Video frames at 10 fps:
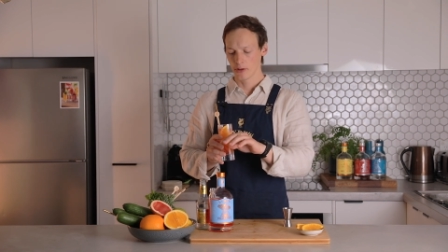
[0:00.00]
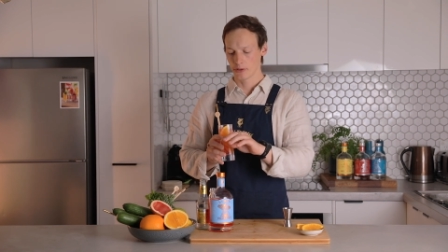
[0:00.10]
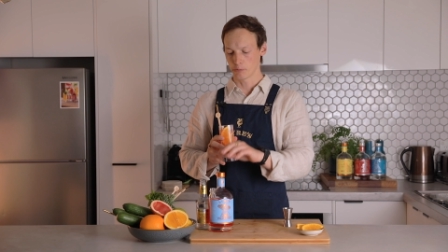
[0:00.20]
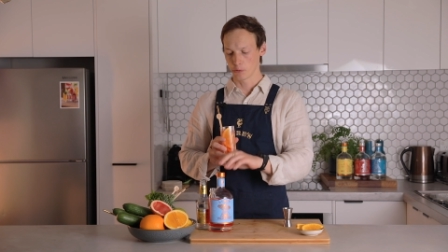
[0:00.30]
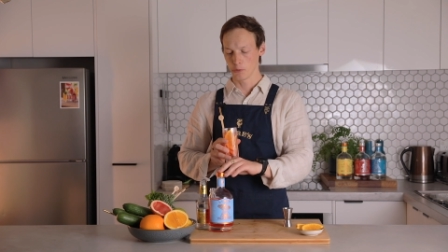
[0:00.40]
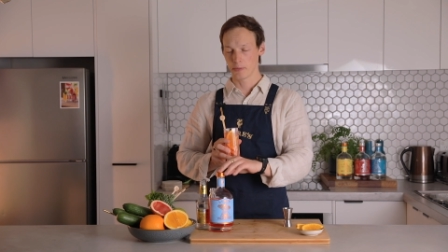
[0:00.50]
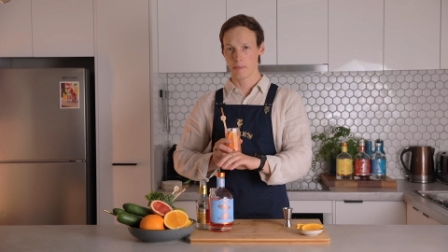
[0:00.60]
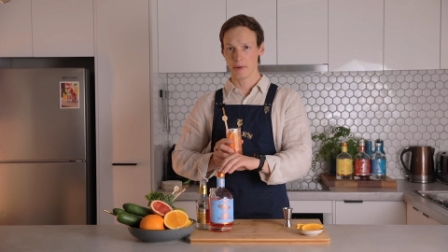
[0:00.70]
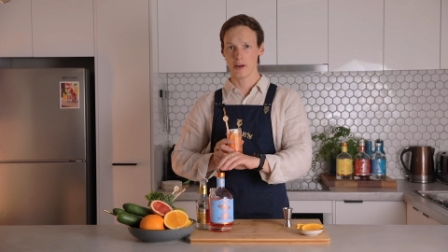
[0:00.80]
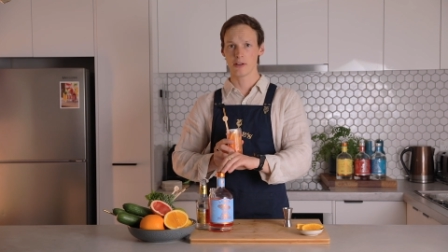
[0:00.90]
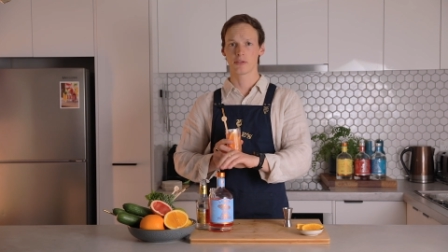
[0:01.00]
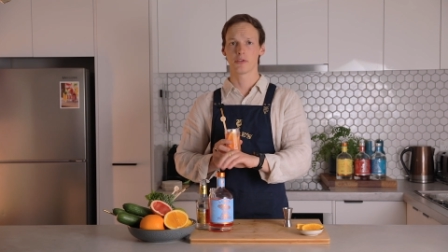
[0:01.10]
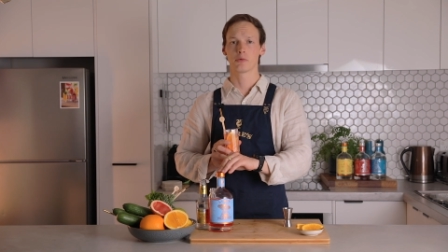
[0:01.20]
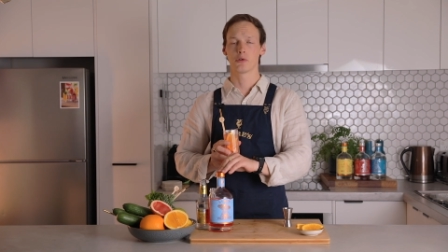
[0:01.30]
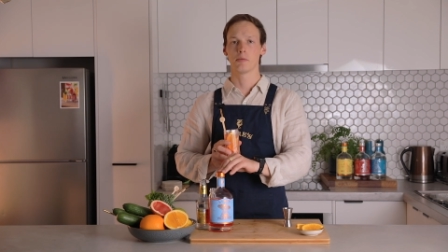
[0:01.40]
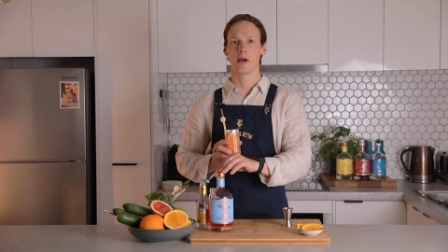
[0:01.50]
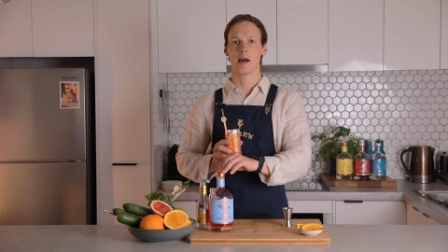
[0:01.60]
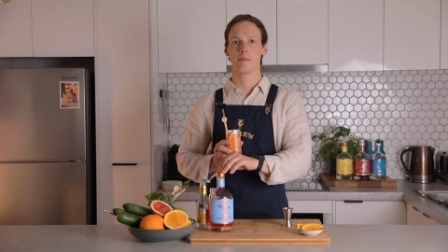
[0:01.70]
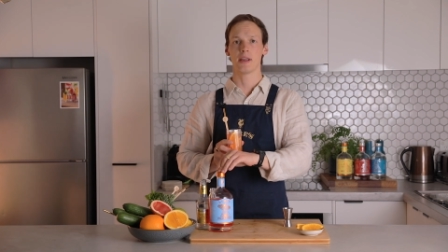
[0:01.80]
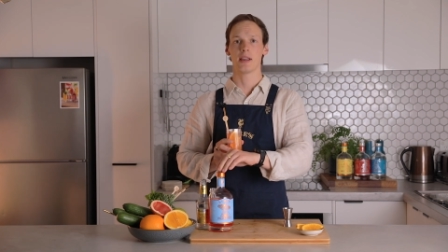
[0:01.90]
The bitterness of the
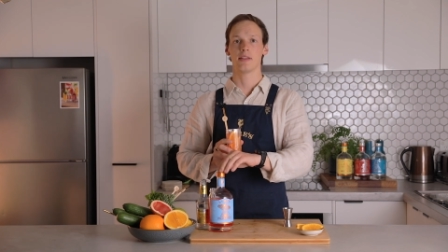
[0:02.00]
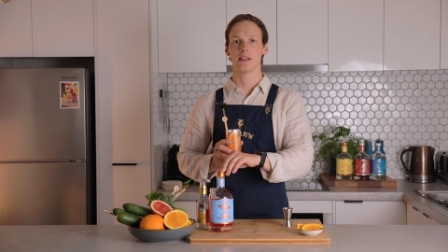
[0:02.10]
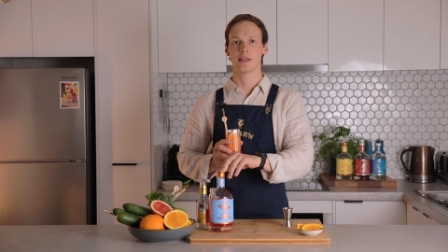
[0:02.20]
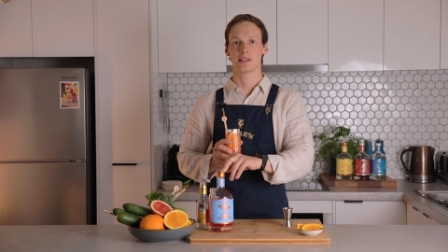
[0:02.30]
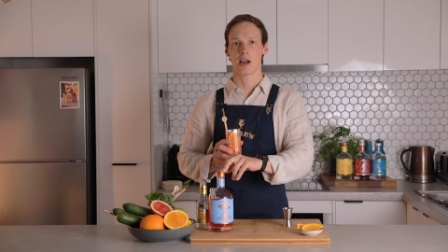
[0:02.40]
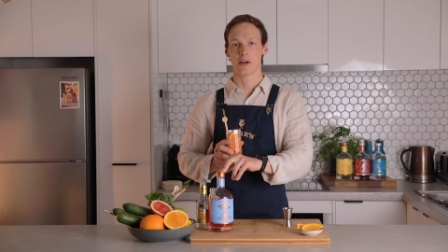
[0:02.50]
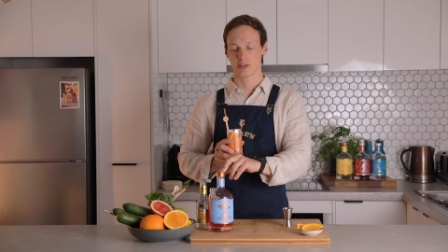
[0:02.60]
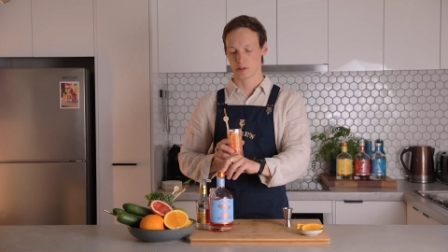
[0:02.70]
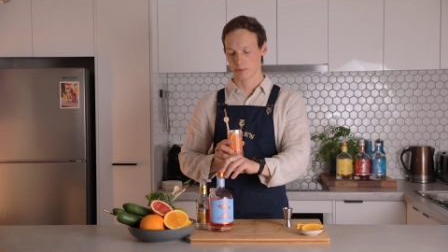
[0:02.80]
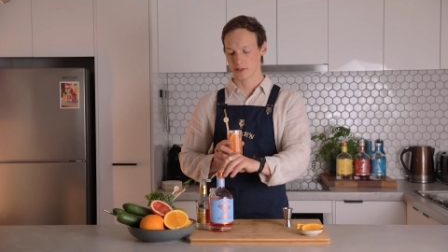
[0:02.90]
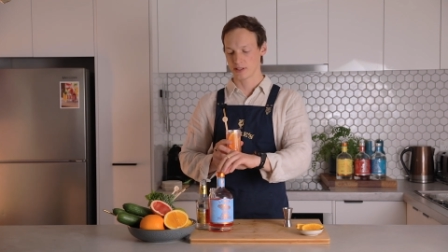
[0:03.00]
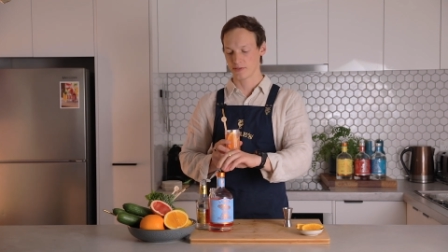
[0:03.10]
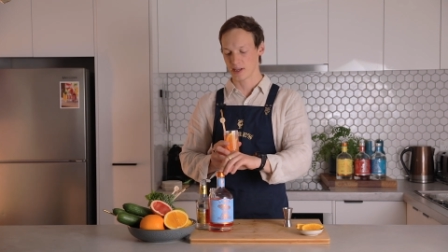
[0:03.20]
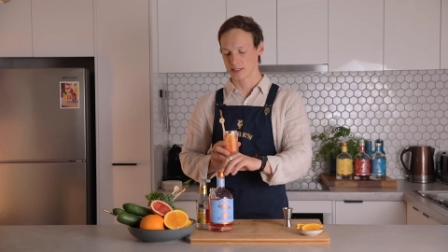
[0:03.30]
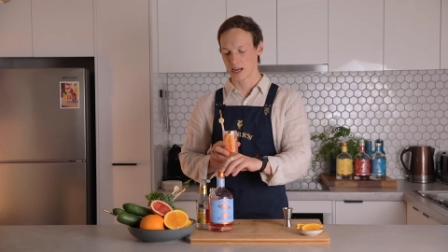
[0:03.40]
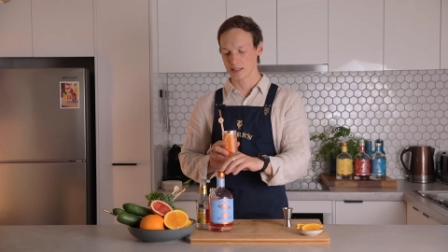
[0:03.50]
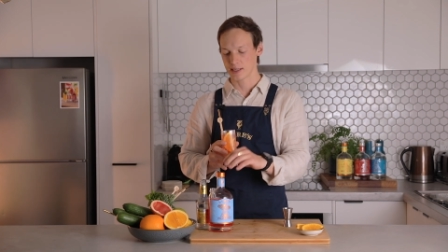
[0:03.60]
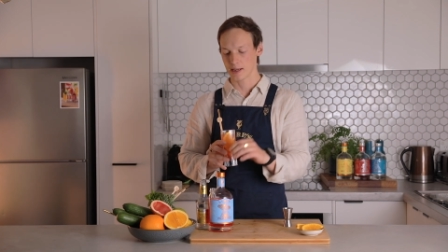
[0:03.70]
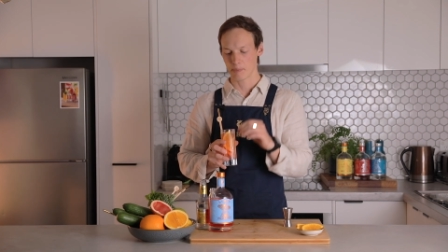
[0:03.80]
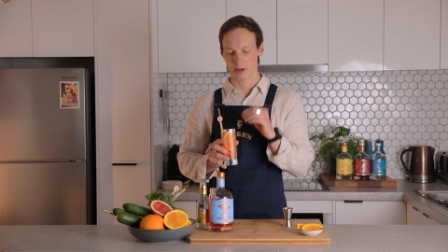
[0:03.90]
rhubarb in the Italian Spritz is
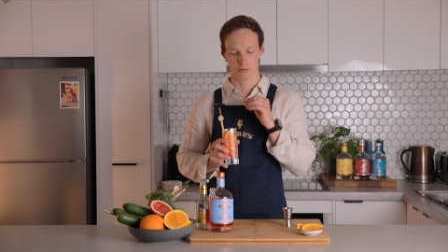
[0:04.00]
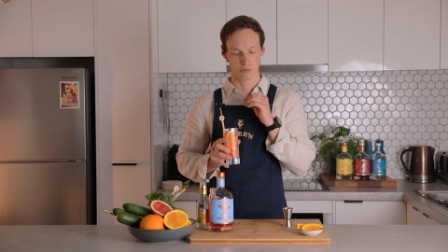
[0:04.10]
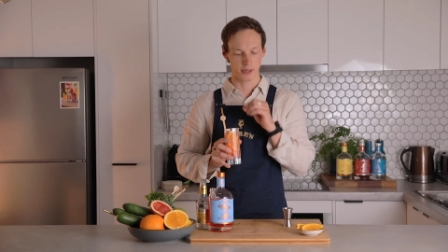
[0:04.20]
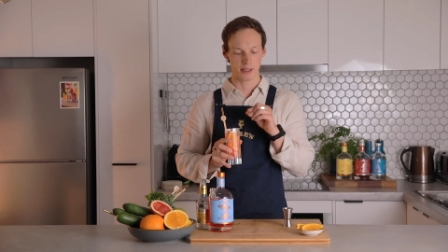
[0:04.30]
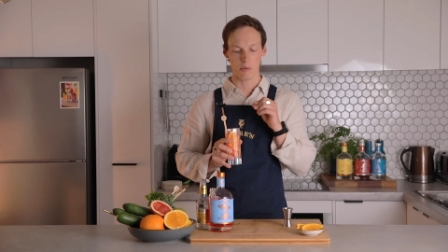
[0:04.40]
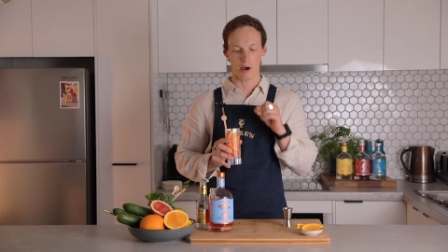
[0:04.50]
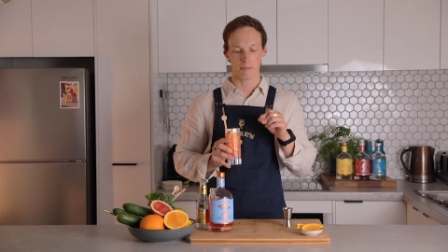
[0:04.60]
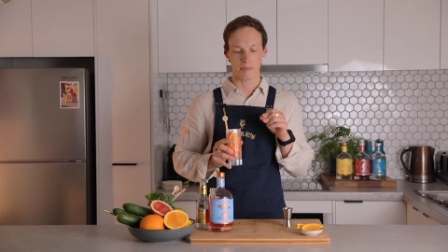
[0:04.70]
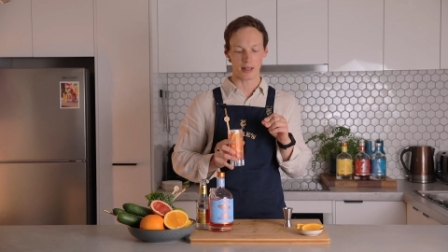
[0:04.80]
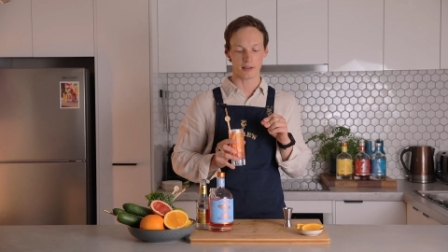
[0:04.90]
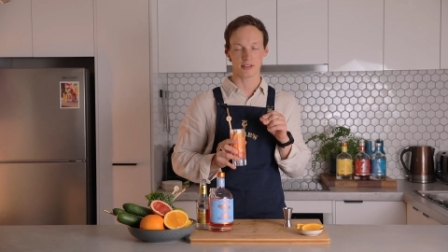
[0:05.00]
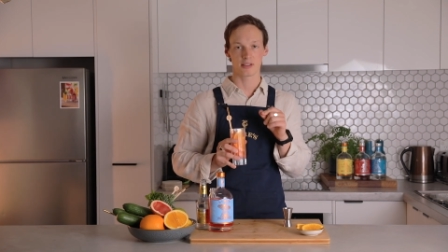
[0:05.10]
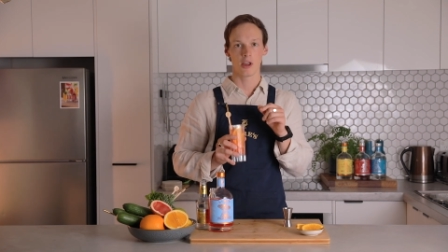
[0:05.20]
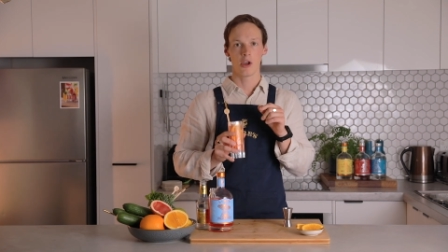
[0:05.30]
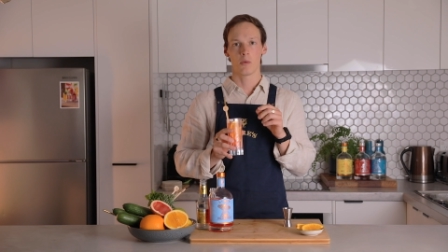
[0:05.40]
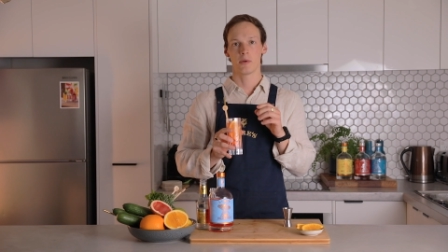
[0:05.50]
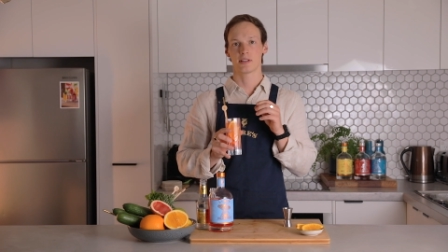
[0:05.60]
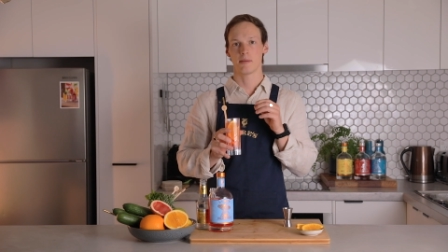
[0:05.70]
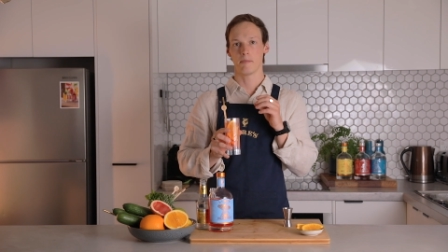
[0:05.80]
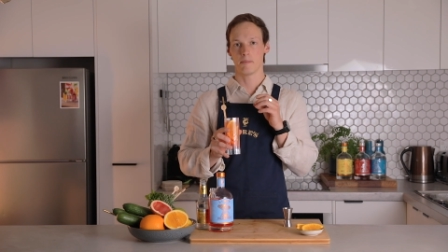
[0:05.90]
fantastic, but it's really well balanced with
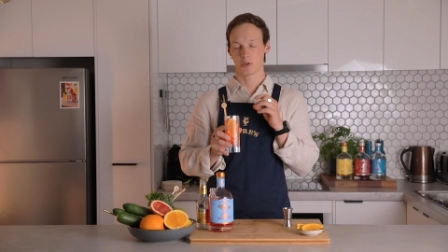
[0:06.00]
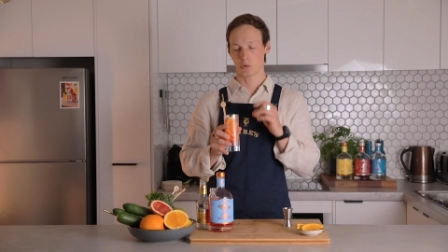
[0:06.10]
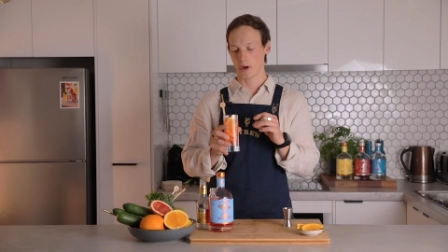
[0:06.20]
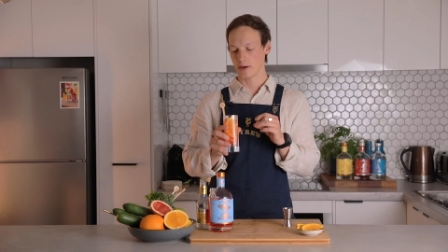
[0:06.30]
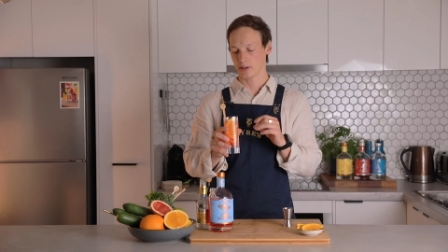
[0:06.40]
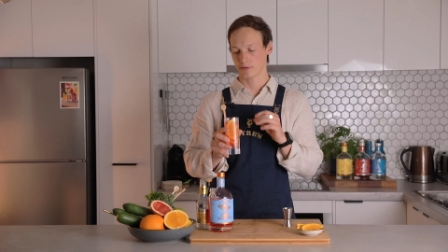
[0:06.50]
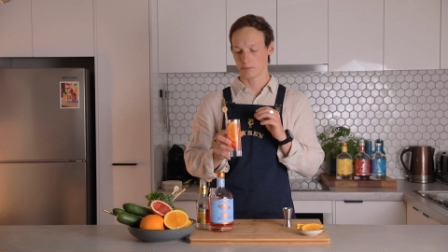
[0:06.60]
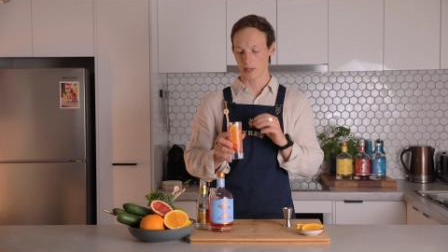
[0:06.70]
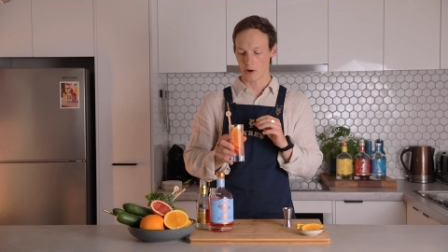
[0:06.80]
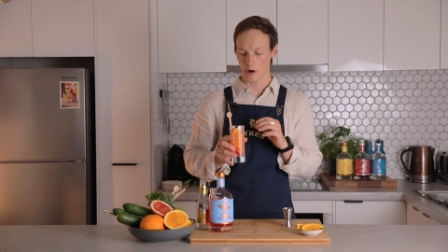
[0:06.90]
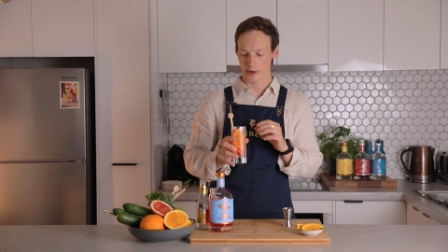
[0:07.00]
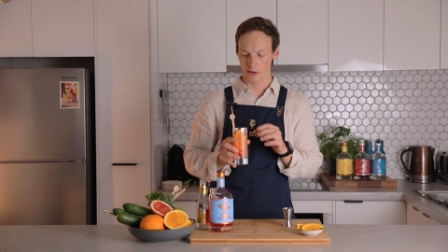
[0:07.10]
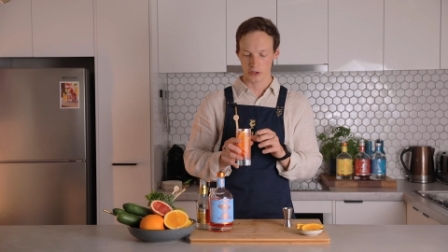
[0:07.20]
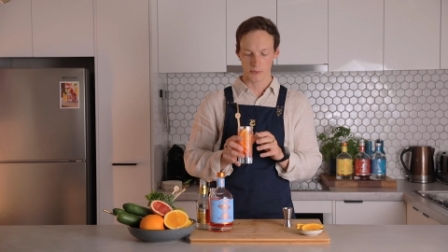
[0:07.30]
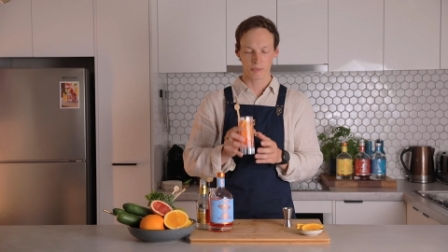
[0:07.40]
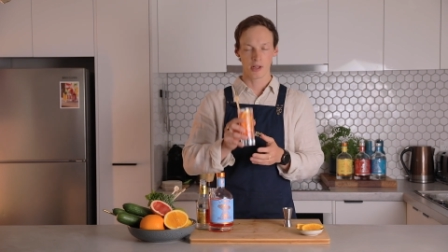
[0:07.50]
some sweetness from blood orange.